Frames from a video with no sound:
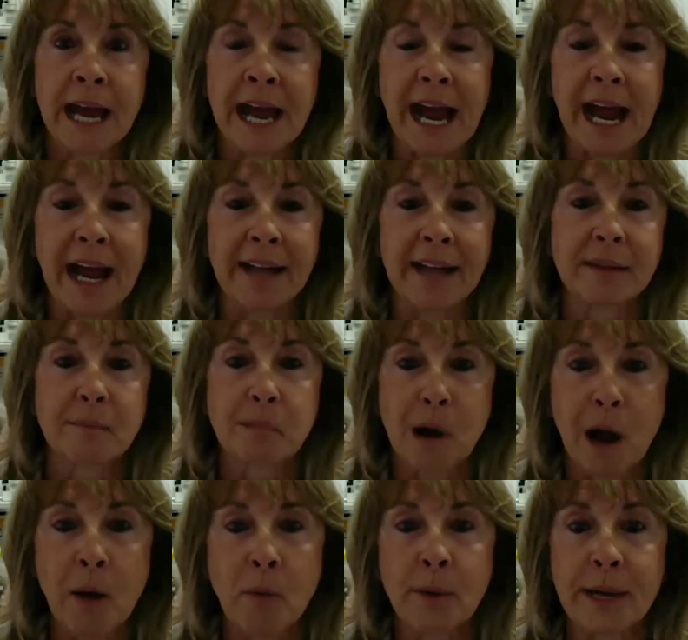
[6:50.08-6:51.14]
And the
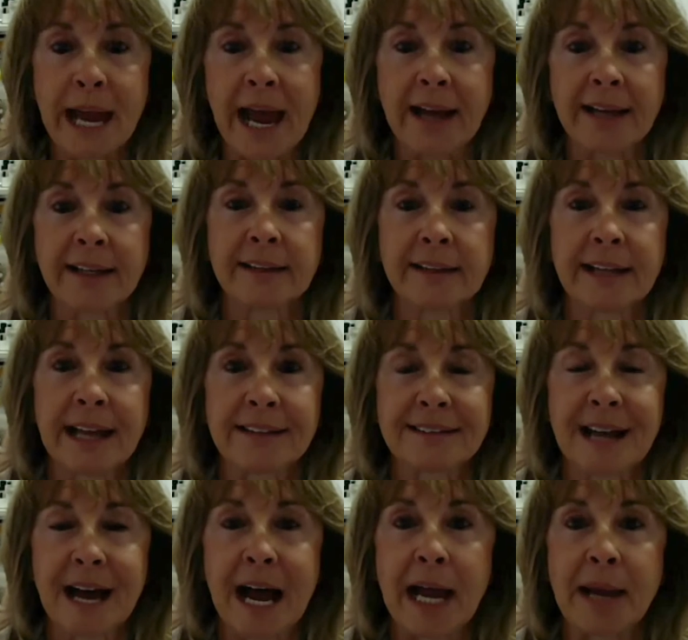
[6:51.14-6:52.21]
problem we had at that
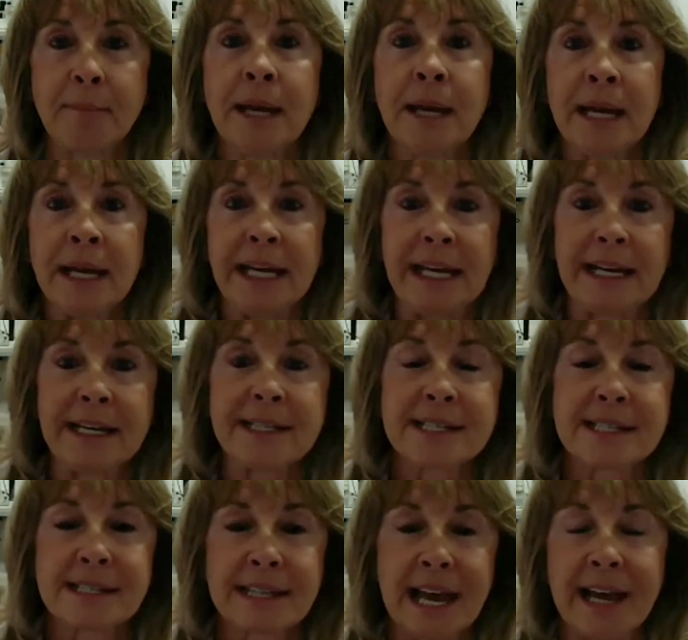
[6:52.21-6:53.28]
time
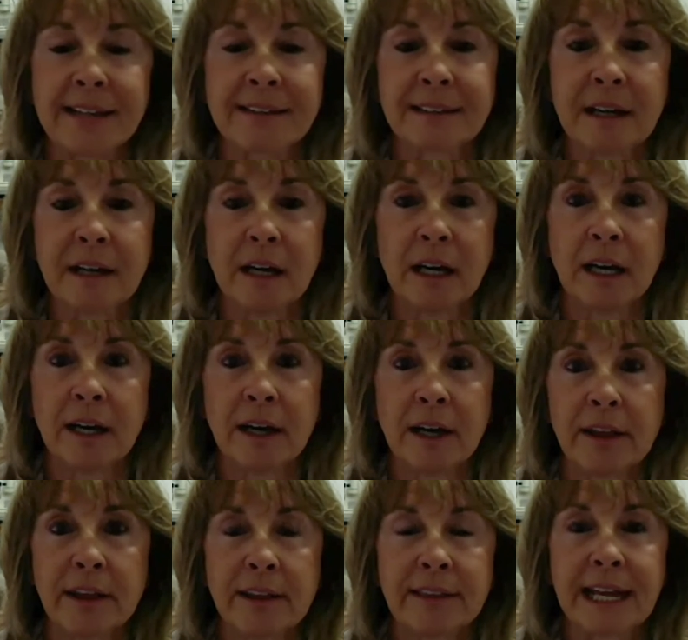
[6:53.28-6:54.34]
is that
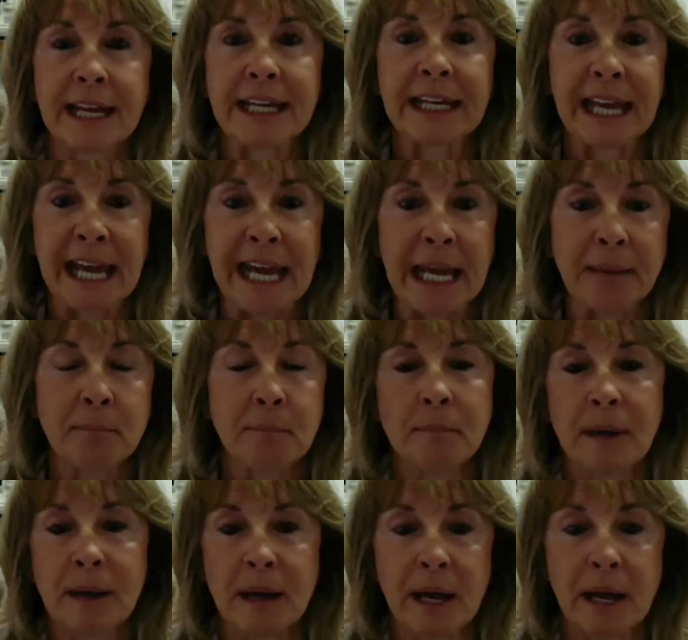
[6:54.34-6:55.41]
they came
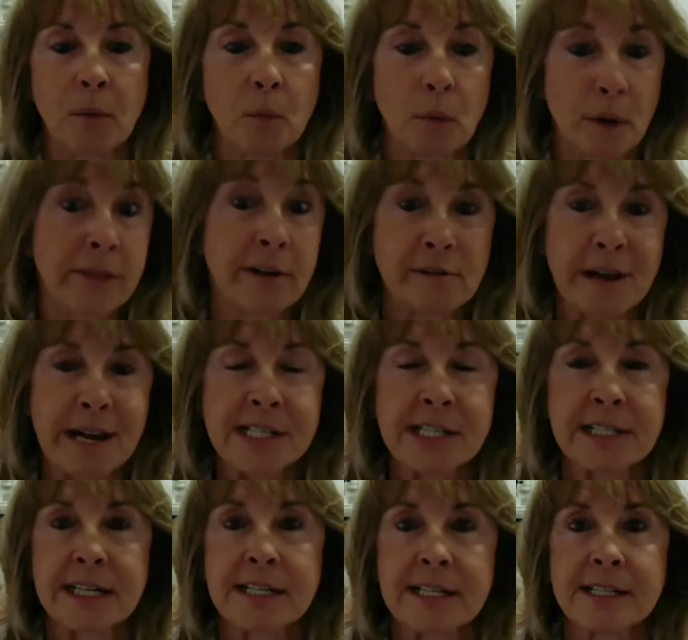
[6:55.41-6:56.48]
with the
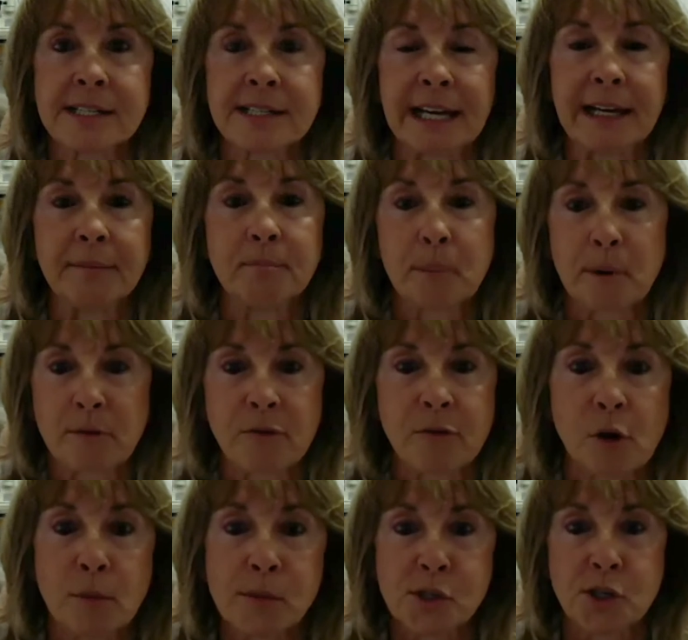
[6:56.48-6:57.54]
residents, they
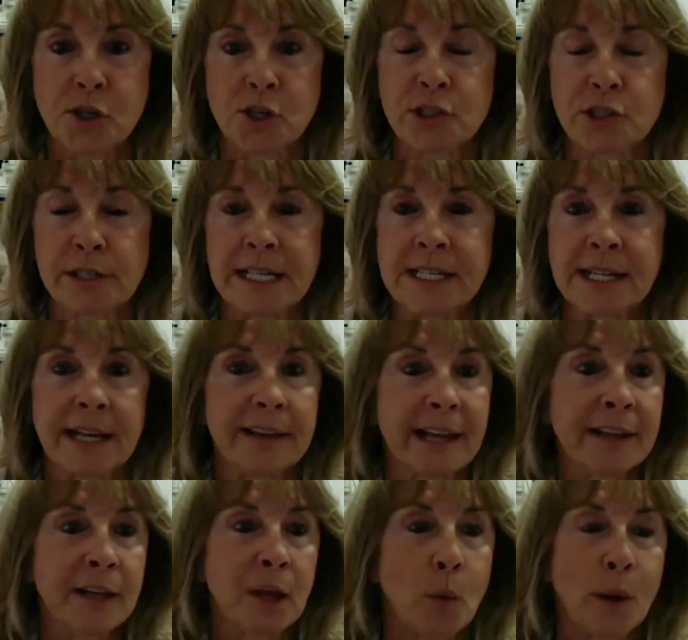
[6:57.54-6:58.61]
performed surgeries, and
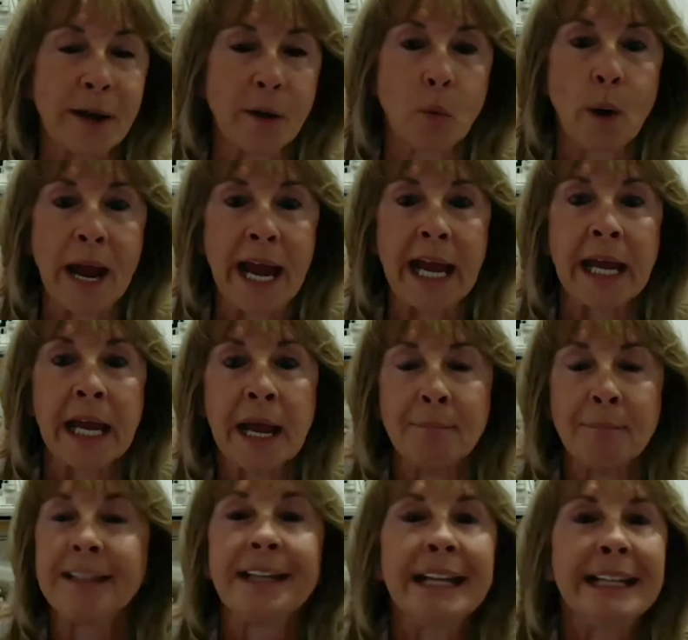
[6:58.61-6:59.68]
then they went away,
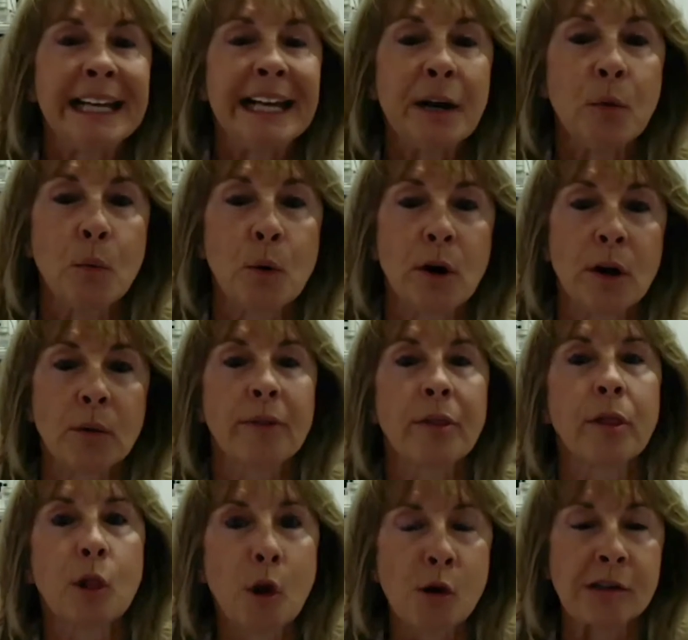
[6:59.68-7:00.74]
but they didn't work with
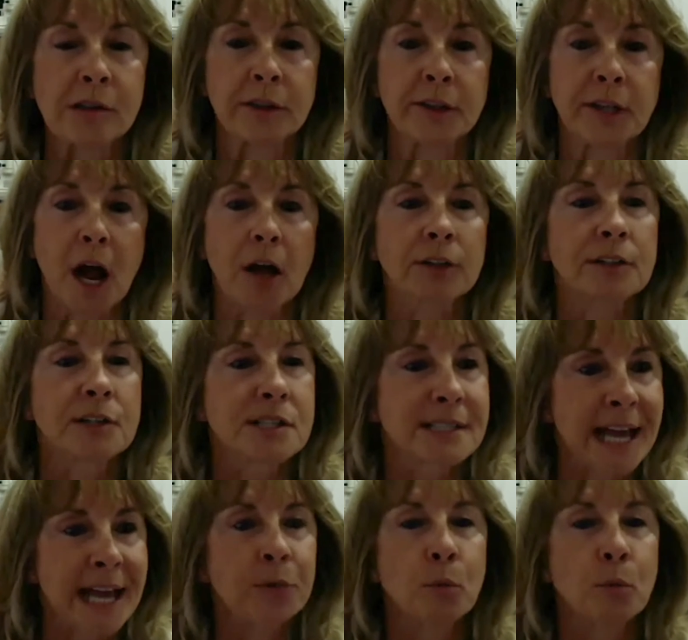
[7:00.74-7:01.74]
local doctors. That